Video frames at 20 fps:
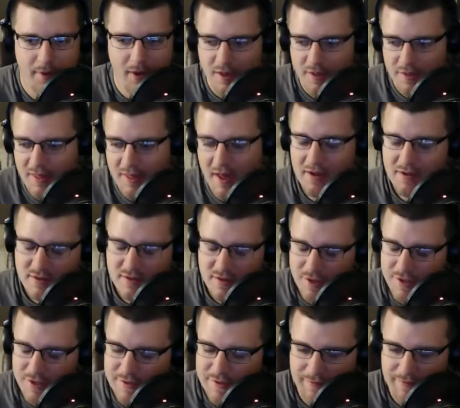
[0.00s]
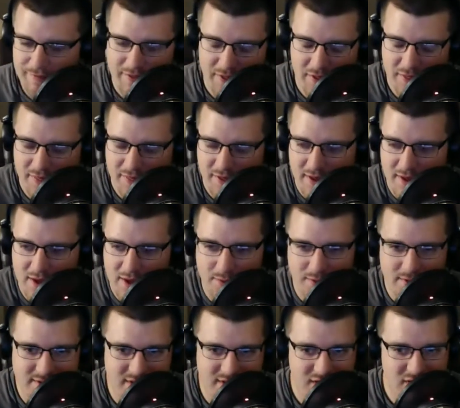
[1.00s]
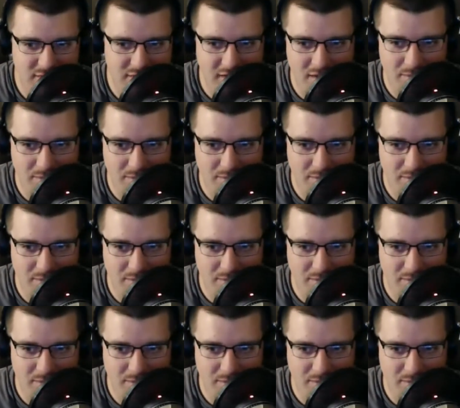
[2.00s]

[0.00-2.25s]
That's fun. The queuing system that